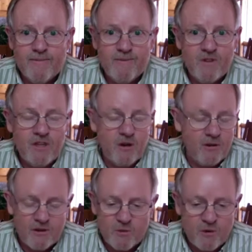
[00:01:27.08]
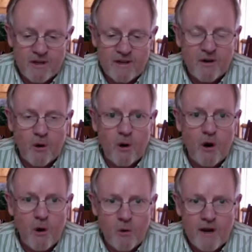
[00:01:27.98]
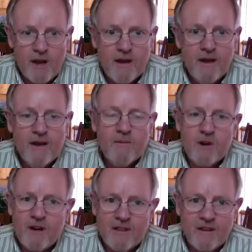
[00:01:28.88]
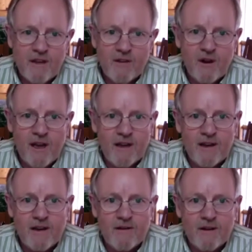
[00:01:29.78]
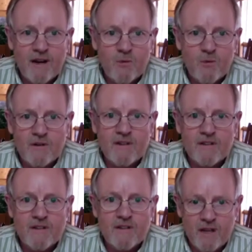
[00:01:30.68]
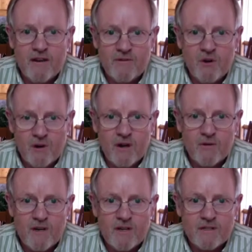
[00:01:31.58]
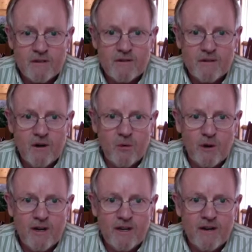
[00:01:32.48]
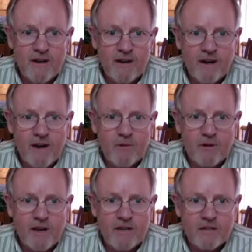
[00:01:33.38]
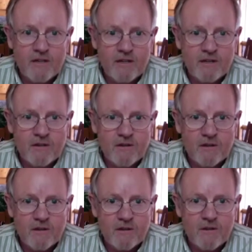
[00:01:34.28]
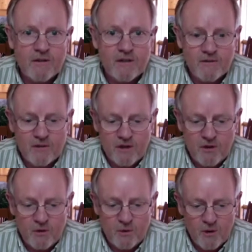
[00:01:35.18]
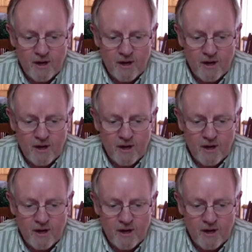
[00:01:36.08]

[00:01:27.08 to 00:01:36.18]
there's really no hurry. But on the other hand, I wouldn't delay. If you're interested, we need to get an application into the queue